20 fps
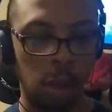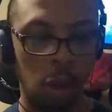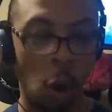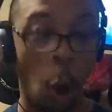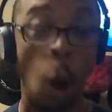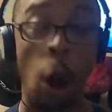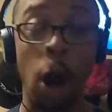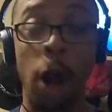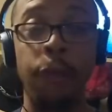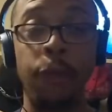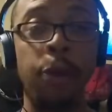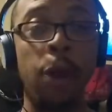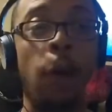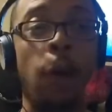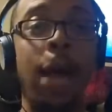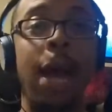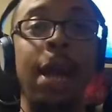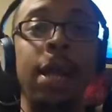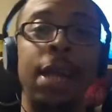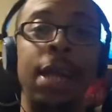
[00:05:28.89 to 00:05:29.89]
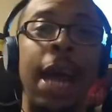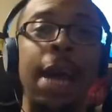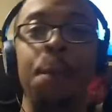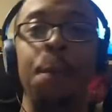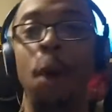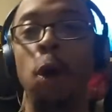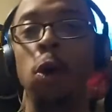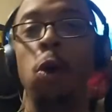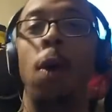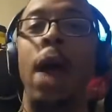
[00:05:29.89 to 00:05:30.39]
or if you don't like like
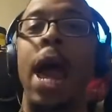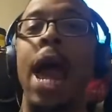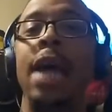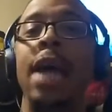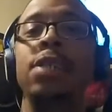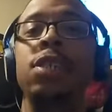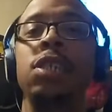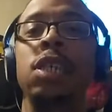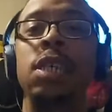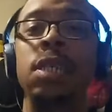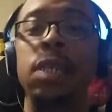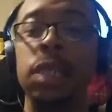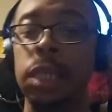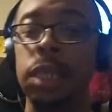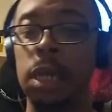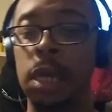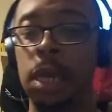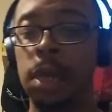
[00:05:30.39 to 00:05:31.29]
Moto actions,